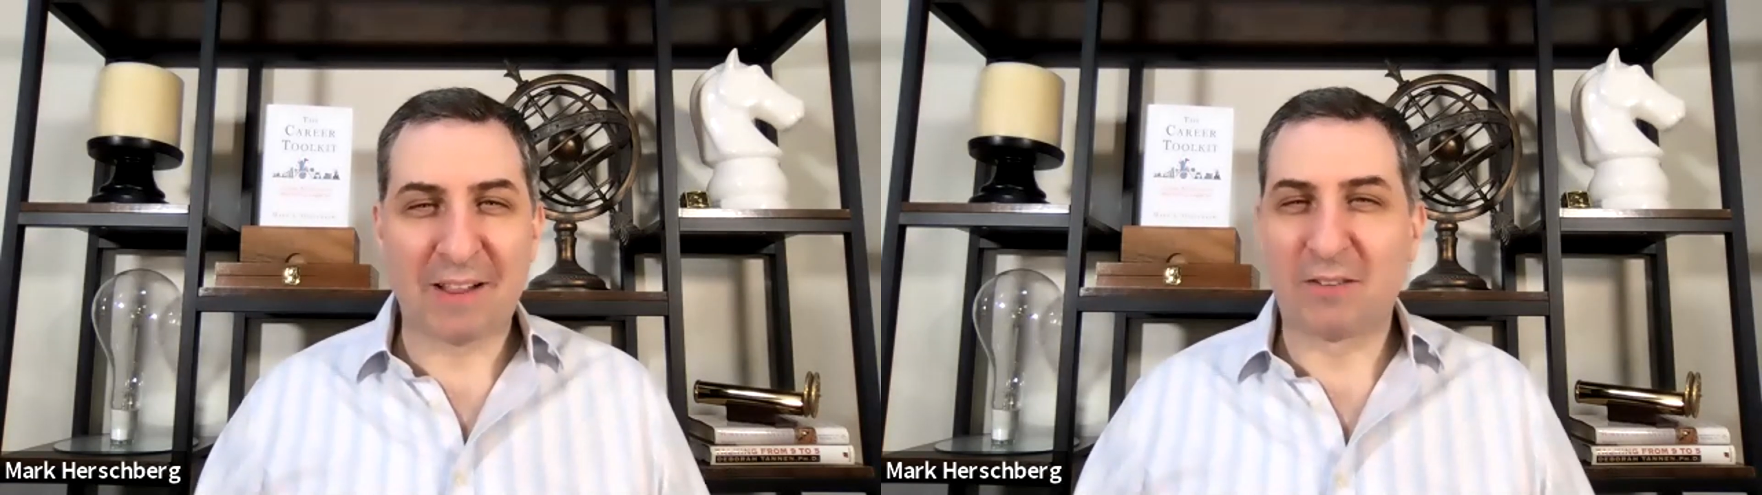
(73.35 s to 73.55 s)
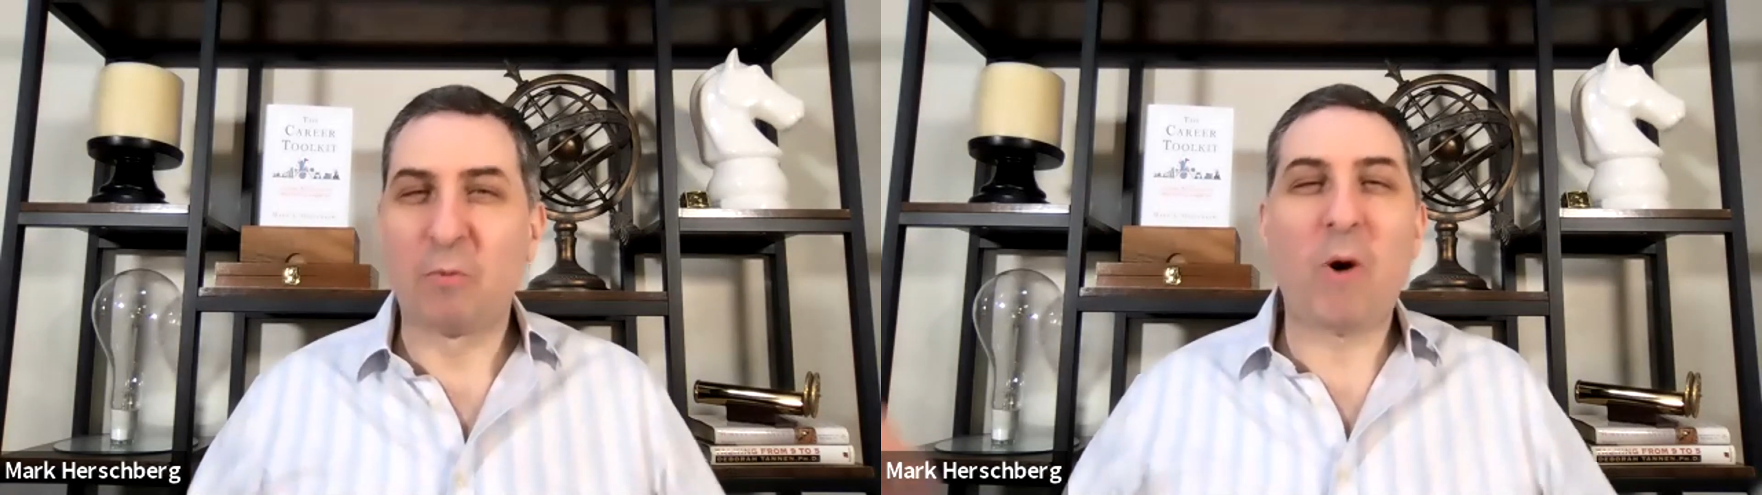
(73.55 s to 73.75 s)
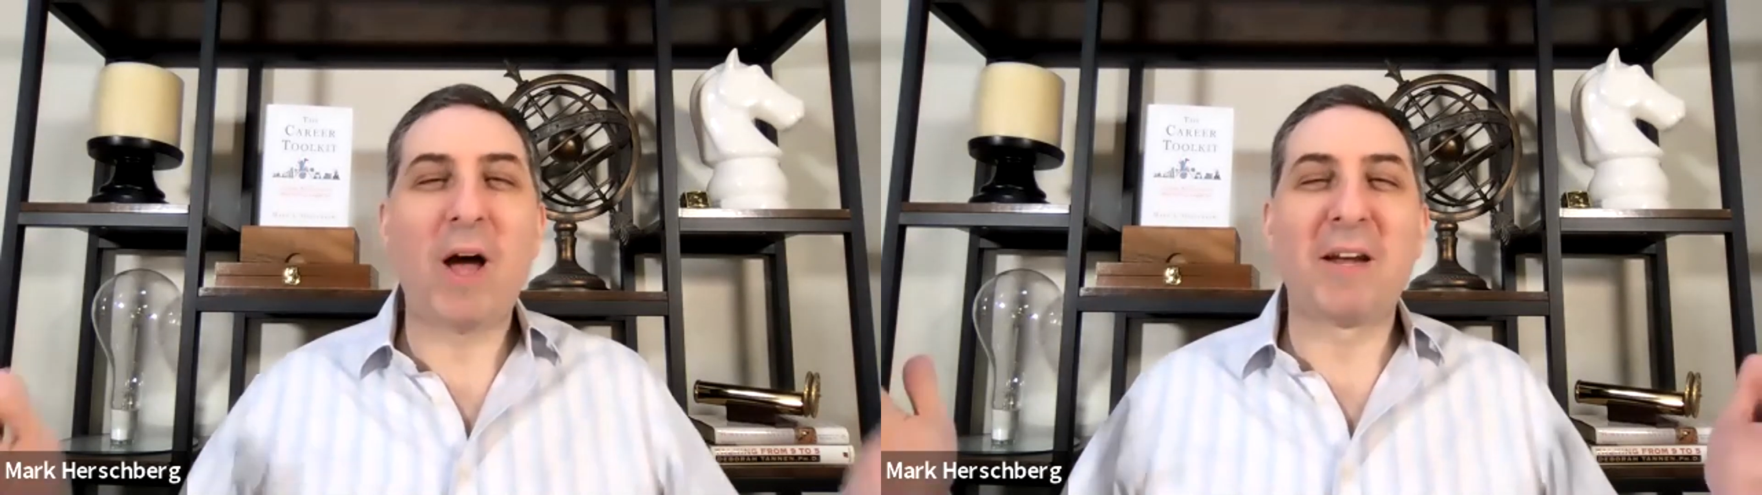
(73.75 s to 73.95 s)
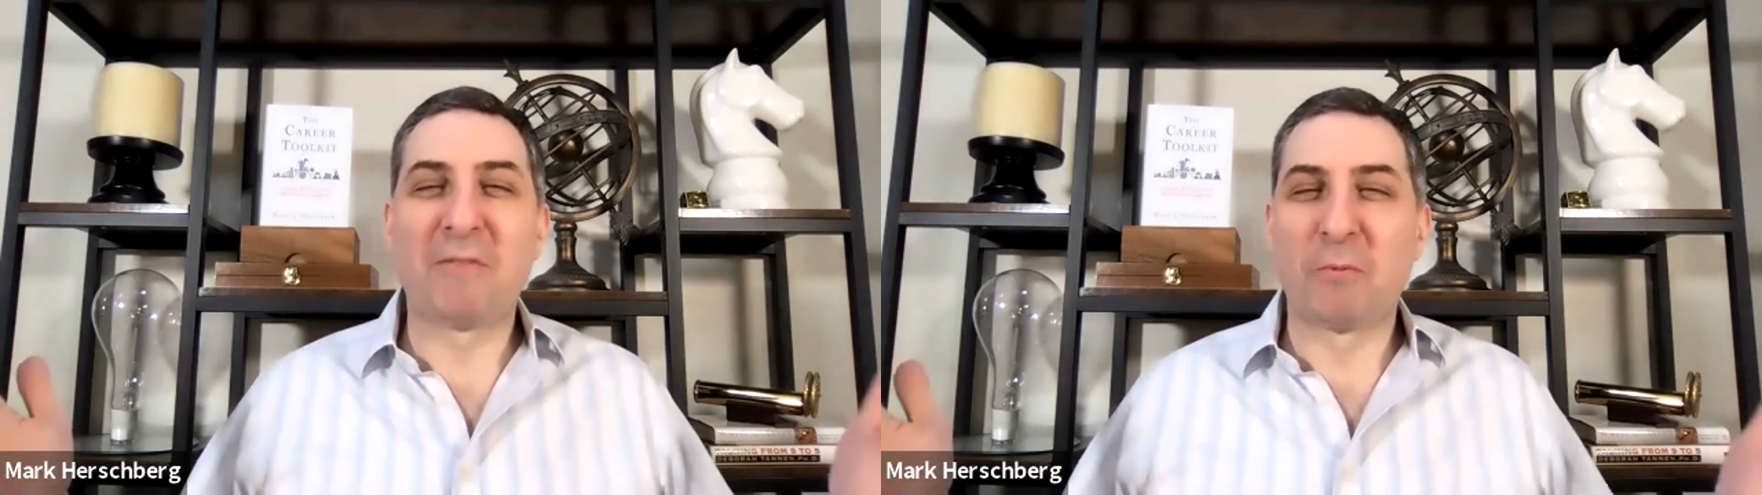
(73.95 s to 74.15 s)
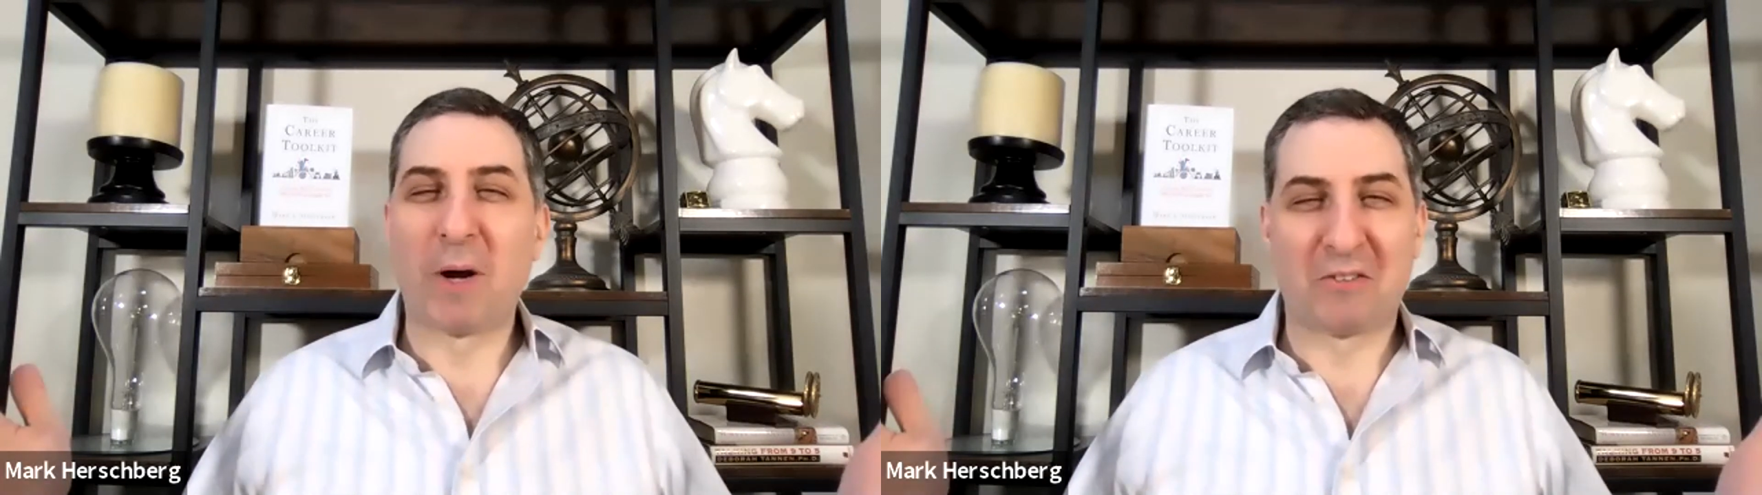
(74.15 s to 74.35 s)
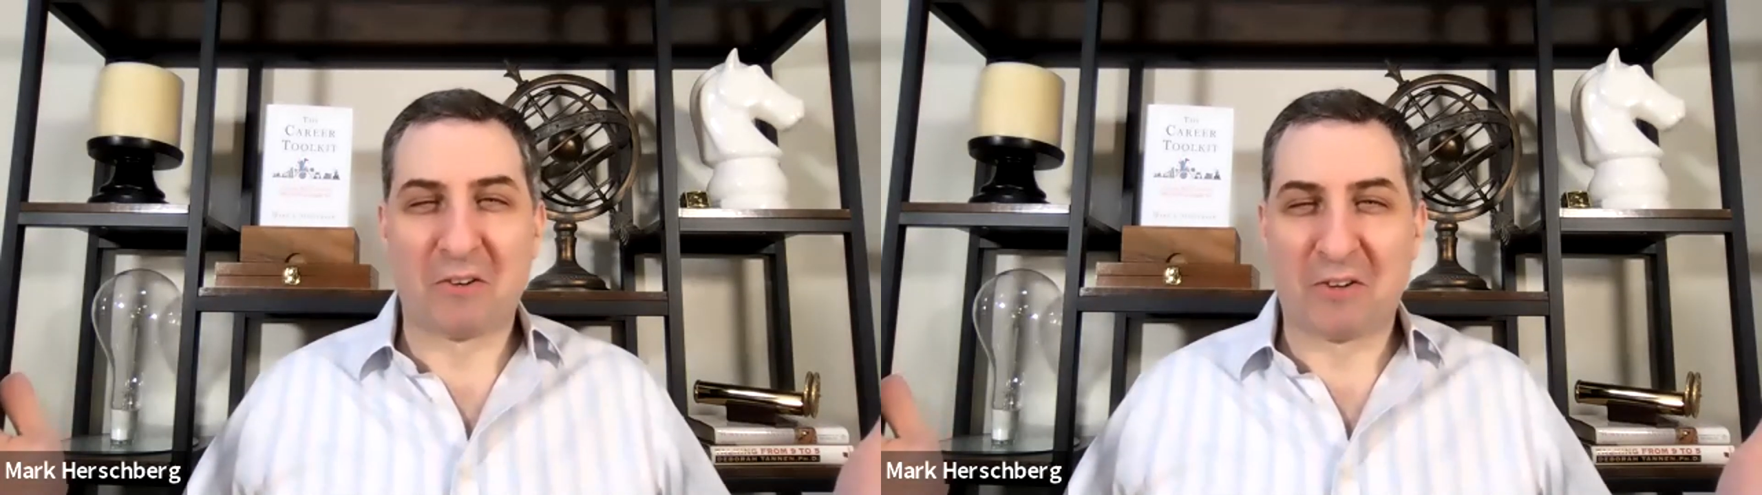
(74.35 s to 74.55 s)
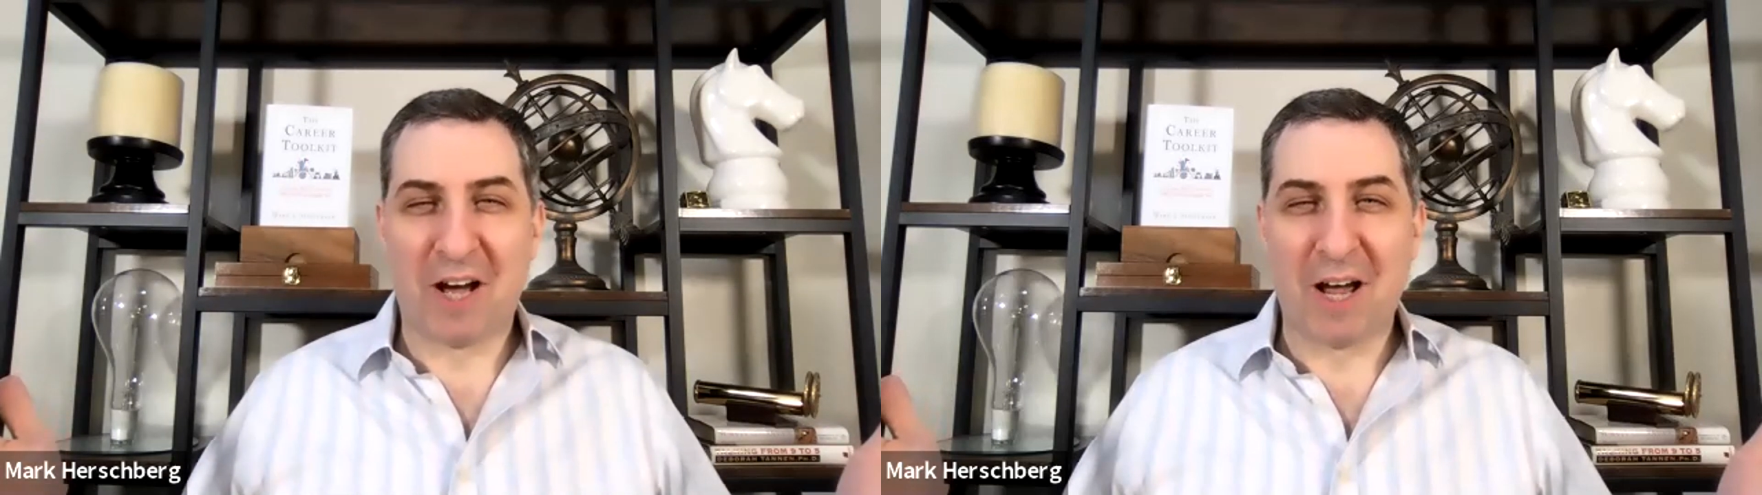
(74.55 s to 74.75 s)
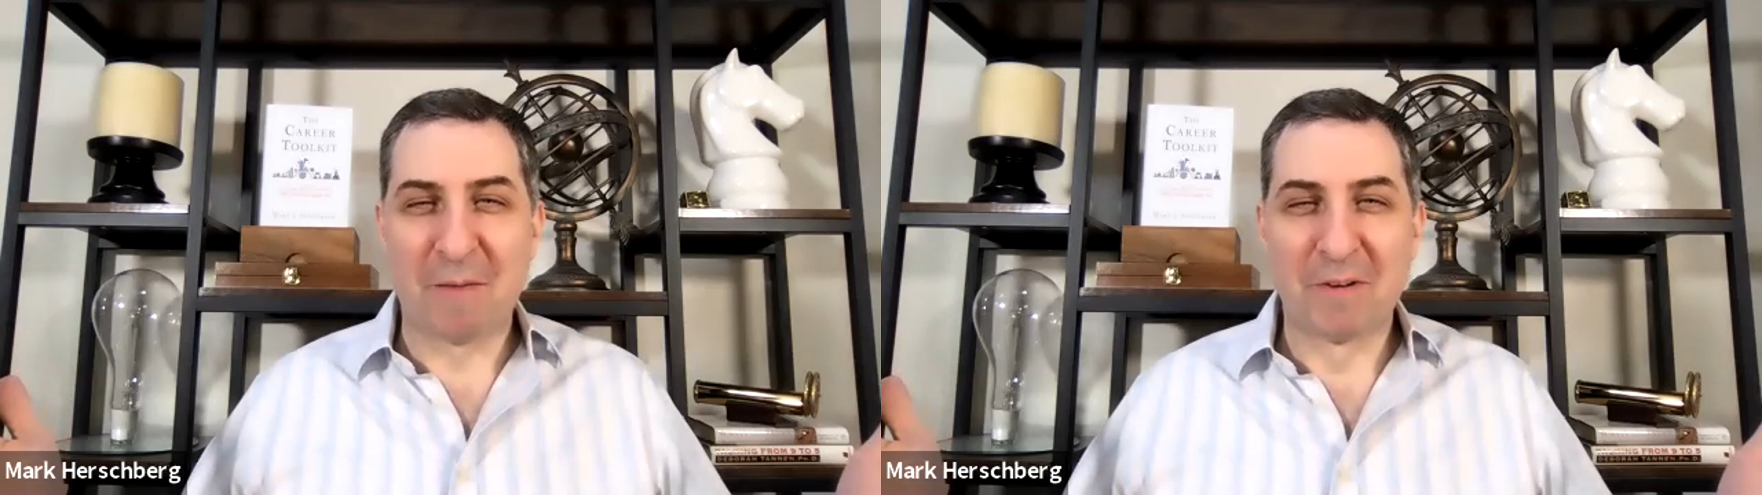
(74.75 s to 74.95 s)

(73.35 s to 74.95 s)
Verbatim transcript: So why even waste our time?